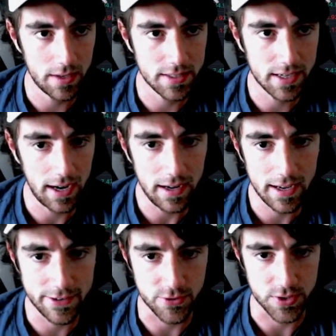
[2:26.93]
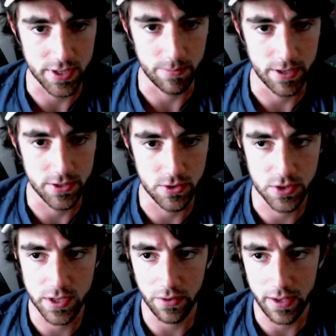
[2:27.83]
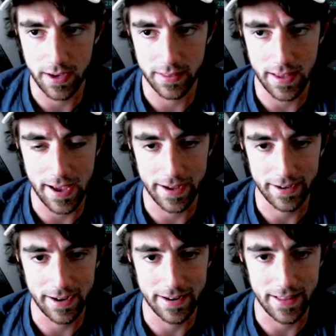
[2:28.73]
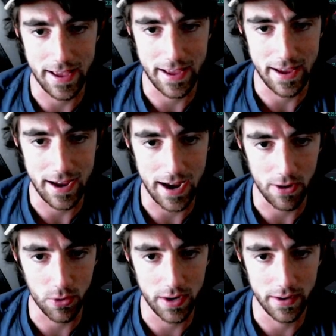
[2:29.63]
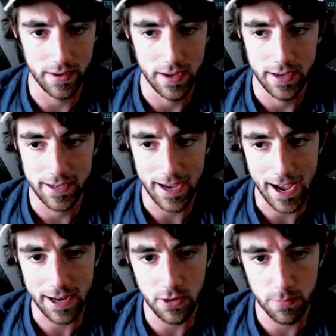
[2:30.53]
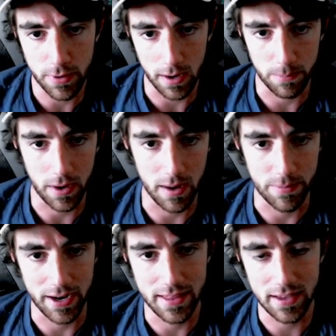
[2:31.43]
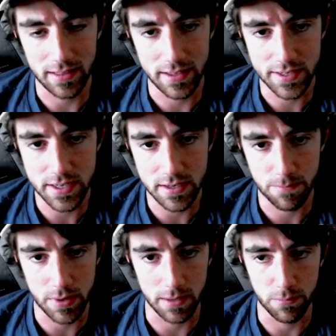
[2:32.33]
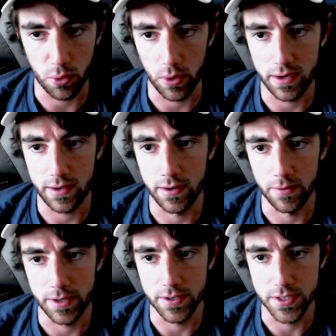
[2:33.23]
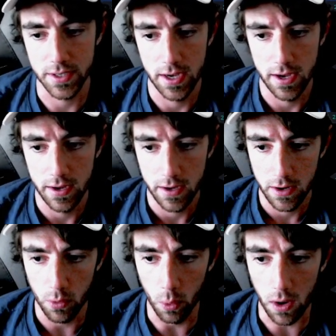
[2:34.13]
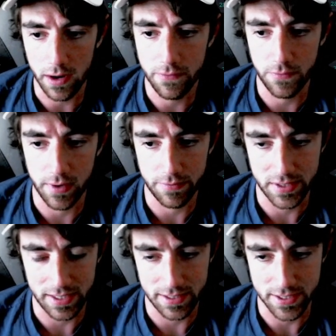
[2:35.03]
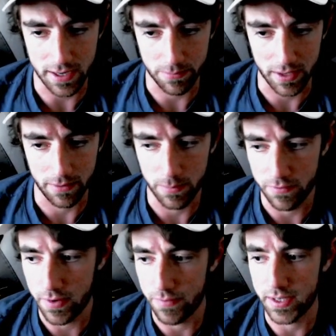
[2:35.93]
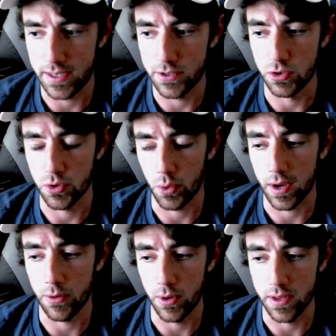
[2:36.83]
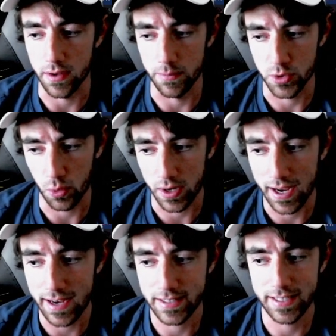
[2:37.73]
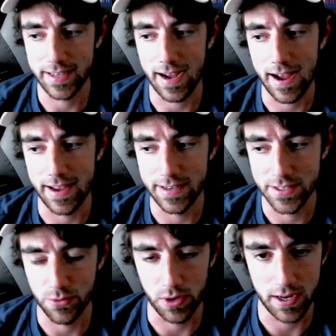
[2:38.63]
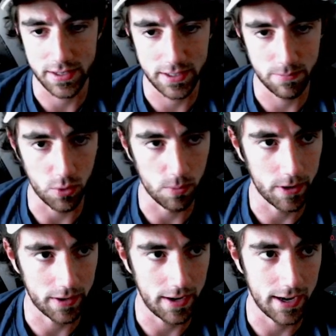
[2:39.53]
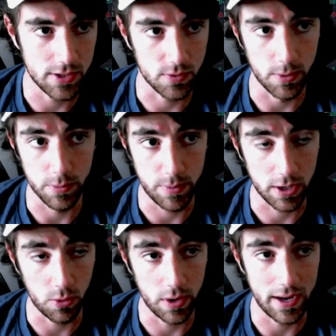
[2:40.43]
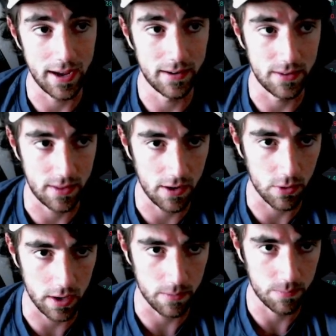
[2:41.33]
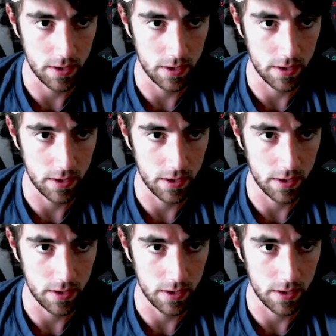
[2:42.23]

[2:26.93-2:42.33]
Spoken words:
kind of interesting, because you're still in that kind of that area. You had your pump up, and I think this is a big point here, because 115 something, mid 15s, you're toying with 2018 highs, 2018 bull market highs for both Bitcoin and Ethereum,